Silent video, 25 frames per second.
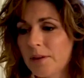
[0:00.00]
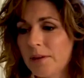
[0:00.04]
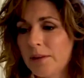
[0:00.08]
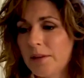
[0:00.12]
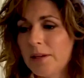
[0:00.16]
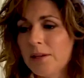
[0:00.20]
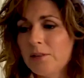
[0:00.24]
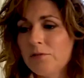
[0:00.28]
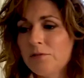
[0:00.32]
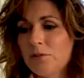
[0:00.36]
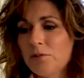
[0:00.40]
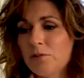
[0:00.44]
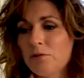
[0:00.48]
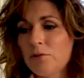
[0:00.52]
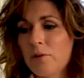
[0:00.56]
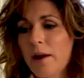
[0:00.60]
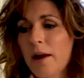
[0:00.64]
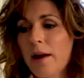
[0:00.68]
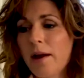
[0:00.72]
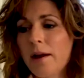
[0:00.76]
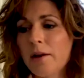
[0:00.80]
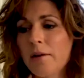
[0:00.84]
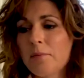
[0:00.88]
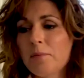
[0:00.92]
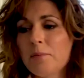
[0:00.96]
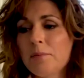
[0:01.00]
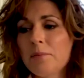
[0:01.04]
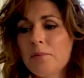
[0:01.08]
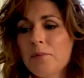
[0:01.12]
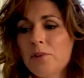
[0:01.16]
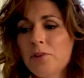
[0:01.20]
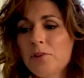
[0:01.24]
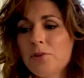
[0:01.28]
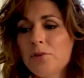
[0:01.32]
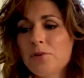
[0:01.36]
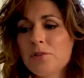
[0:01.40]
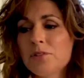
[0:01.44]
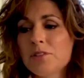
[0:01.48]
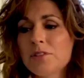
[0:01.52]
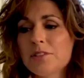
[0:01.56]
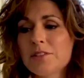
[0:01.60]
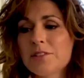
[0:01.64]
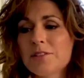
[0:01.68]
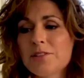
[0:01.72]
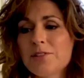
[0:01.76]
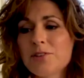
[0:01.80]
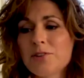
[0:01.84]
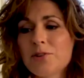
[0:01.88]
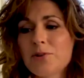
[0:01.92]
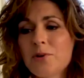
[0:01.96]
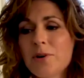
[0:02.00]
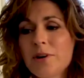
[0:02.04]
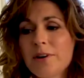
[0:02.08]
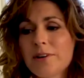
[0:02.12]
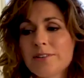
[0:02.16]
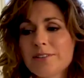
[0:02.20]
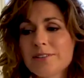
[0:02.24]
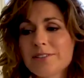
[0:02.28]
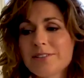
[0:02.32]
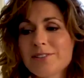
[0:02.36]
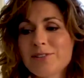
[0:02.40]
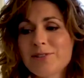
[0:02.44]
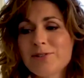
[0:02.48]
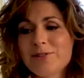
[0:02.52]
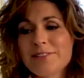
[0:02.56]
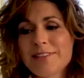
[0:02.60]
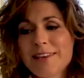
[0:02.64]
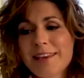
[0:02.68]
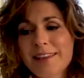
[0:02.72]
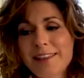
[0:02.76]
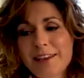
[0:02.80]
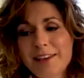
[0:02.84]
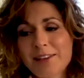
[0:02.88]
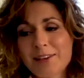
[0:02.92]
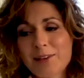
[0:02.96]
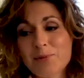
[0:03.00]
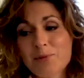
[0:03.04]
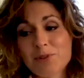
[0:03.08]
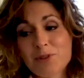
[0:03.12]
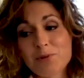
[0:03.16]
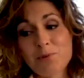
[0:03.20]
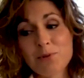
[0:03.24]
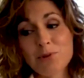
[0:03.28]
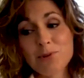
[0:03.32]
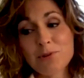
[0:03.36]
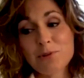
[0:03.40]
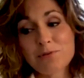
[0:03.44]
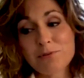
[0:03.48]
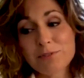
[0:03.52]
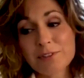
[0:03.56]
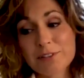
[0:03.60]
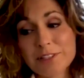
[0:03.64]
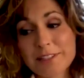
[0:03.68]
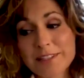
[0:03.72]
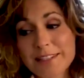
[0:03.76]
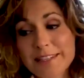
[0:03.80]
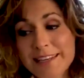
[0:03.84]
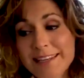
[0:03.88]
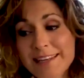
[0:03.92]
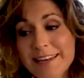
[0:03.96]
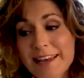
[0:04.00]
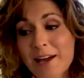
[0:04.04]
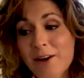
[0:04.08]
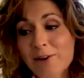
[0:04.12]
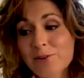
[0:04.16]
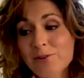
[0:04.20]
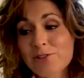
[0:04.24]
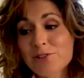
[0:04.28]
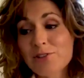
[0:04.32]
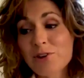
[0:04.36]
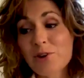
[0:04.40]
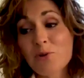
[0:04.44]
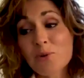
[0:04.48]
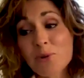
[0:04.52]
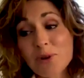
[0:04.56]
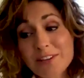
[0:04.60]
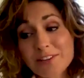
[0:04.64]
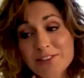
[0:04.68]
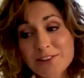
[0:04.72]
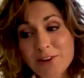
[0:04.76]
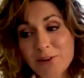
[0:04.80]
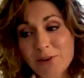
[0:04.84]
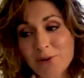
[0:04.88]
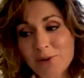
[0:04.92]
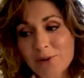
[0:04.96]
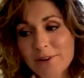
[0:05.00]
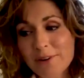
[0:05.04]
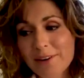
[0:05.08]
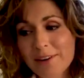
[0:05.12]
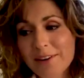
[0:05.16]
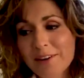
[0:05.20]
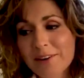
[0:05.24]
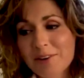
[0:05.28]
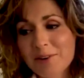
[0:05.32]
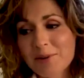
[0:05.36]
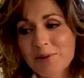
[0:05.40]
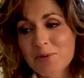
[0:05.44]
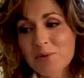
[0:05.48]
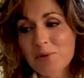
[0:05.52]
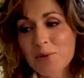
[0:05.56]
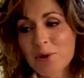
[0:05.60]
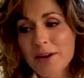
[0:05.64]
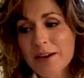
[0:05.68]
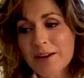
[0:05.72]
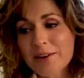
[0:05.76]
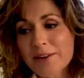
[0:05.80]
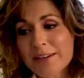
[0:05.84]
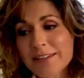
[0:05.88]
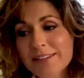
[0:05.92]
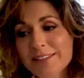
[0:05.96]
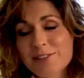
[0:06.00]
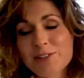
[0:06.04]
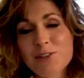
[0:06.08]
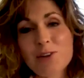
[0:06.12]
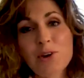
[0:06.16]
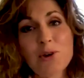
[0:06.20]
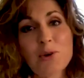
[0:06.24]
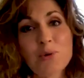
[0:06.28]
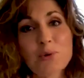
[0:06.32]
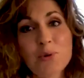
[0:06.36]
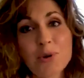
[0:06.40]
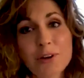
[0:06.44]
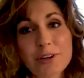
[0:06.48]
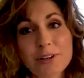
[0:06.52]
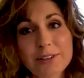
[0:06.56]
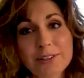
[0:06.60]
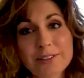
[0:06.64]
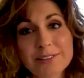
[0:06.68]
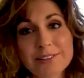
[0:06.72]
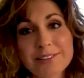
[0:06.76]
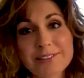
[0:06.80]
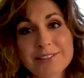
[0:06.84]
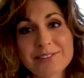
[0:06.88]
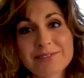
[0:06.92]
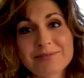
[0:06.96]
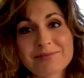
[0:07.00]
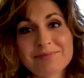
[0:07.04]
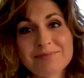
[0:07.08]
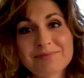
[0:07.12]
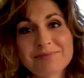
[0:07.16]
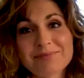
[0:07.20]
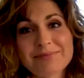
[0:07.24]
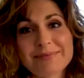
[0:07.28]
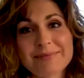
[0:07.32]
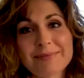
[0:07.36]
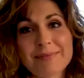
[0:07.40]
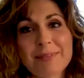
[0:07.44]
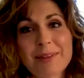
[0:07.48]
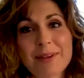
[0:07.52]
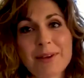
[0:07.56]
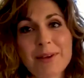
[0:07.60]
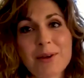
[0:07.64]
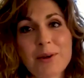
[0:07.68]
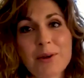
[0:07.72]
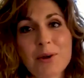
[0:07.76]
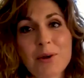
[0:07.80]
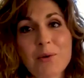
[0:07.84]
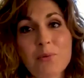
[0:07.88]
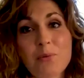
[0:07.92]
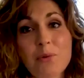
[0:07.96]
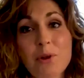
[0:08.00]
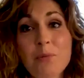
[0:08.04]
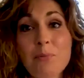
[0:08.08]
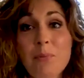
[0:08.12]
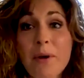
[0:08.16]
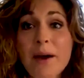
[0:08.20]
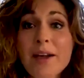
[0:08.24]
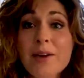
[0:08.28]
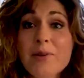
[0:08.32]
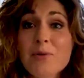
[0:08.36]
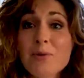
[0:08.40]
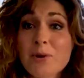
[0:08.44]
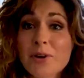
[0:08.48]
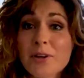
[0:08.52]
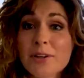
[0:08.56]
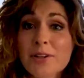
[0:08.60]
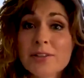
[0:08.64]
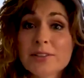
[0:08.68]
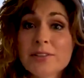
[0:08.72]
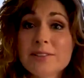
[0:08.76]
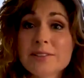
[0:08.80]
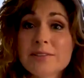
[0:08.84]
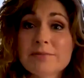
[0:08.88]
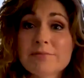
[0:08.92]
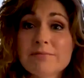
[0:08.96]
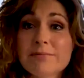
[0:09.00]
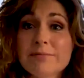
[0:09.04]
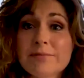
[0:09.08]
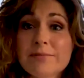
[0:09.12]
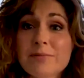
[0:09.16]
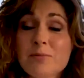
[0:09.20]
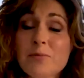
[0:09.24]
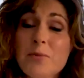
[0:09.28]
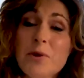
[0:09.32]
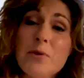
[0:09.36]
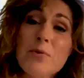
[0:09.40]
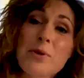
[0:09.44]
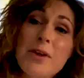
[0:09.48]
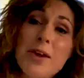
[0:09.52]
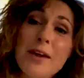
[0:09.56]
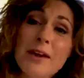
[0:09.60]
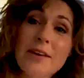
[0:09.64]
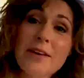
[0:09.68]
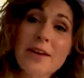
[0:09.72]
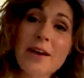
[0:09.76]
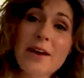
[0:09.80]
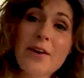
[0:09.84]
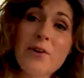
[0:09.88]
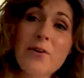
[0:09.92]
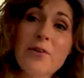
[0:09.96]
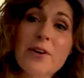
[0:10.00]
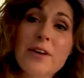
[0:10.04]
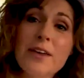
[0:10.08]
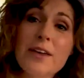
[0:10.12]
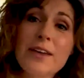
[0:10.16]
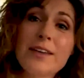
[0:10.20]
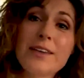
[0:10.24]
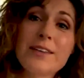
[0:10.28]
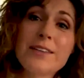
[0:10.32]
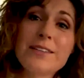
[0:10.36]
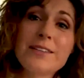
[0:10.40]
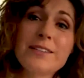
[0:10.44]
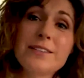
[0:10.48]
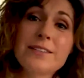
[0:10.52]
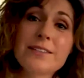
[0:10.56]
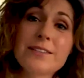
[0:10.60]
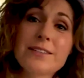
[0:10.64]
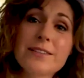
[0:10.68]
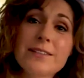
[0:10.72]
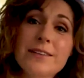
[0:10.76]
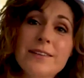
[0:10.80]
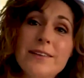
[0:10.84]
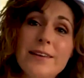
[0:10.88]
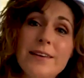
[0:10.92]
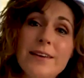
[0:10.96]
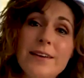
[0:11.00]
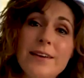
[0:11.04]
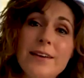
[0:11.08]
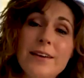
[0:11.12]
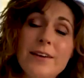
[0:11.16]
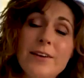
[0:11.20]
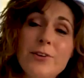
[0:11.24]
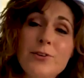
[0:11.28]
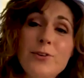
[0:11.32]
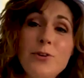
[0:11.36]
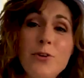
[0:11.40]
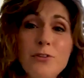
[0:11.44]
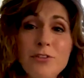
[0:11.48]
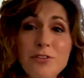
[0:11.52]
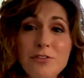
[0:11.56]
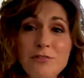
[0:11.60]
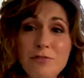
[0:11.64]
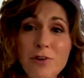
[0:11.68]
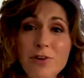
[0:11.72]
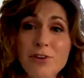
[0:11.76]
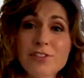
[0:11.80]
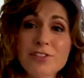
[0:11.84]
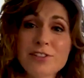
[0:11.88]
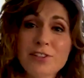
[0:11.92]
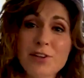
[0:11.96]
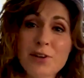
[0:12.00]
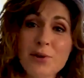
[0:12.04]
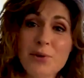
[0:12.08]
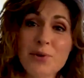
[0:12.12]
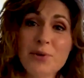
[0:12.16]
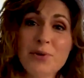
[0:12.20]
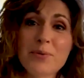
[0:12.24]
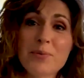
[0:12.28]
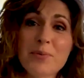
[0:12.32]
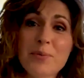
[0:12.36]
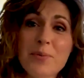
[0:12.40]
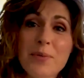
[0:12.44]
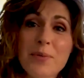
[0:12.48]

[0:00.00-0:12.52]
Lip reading: Linford Graham, you say that it was a beautiful scene out your window. Where is your world? Well, my world, where we are now, is north of Oslo,